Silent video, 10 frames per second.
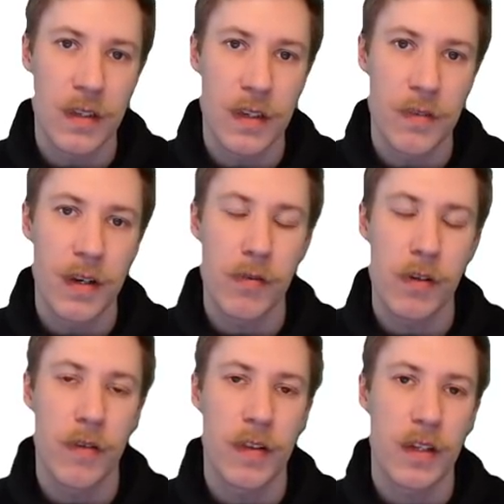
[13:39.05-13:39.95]
if I
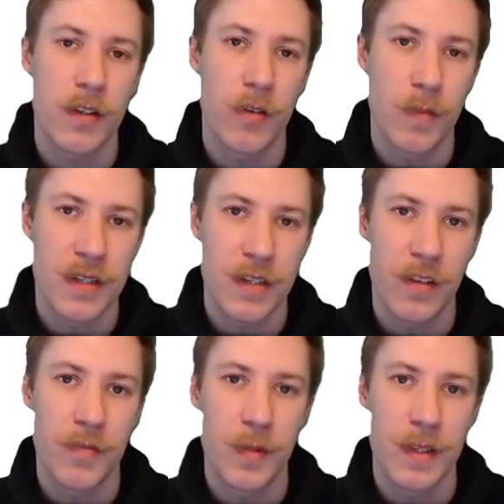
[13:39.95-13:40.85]
recovered the gold
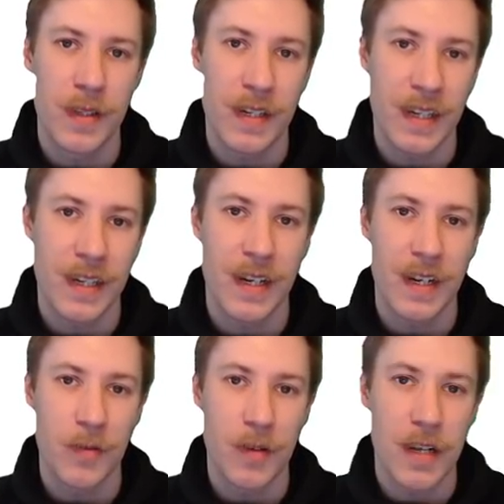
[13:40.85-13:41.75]
myself, but then again I
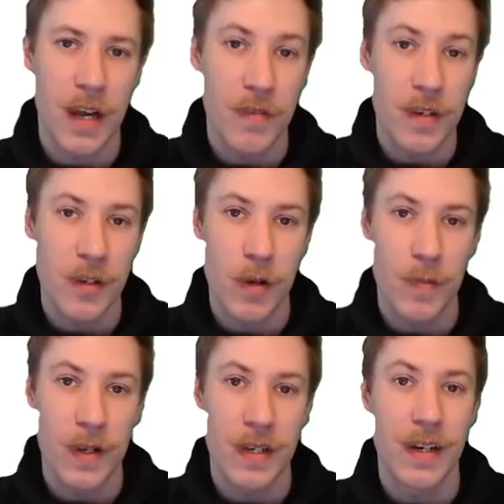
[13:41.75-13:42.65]
do not have the equipment,